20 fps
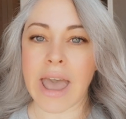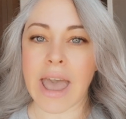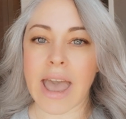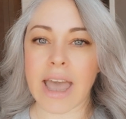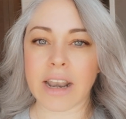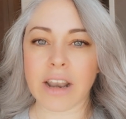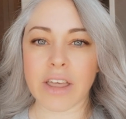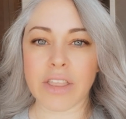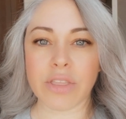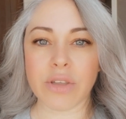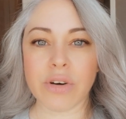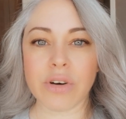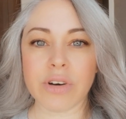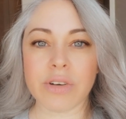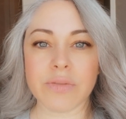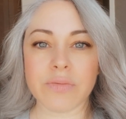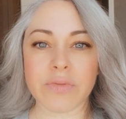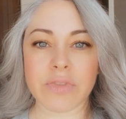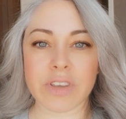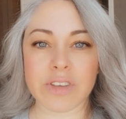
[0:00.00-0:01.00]
And I
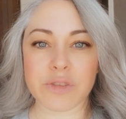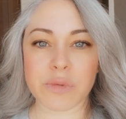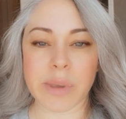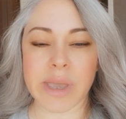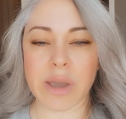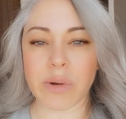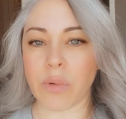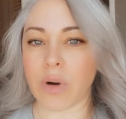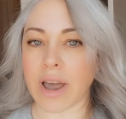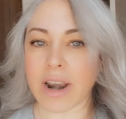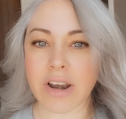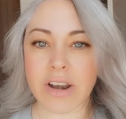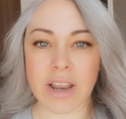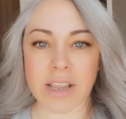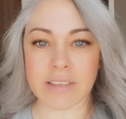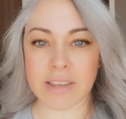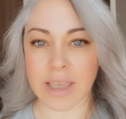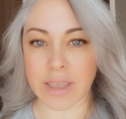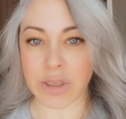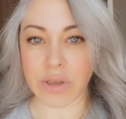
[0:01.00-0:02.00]
thought this week, why don't I
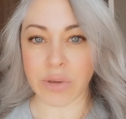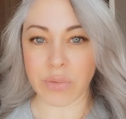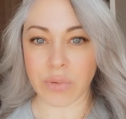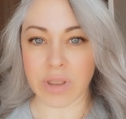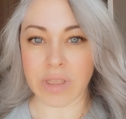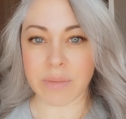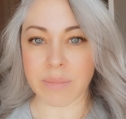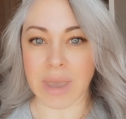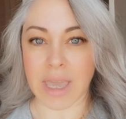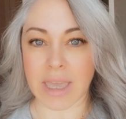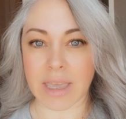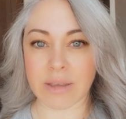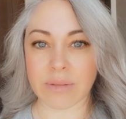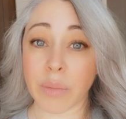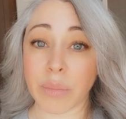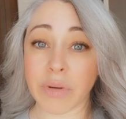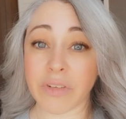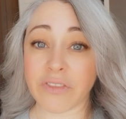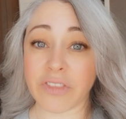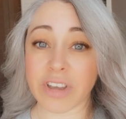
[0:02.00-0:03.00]
take you with me?
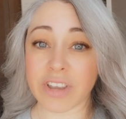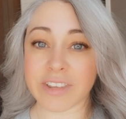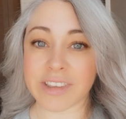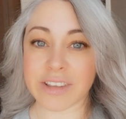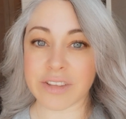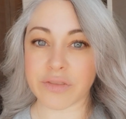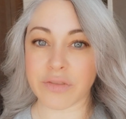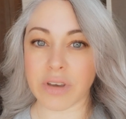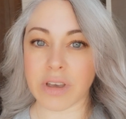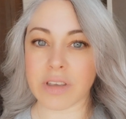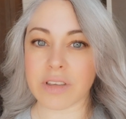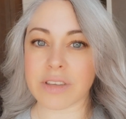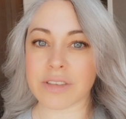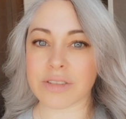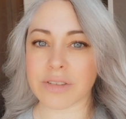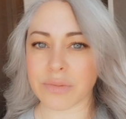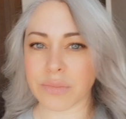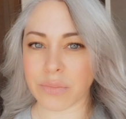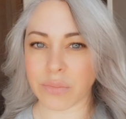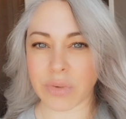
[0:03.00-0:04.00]
But first things
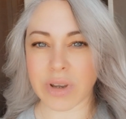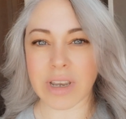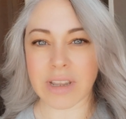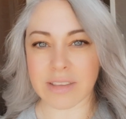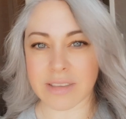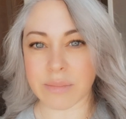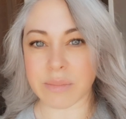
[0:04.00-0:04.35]
first, we need some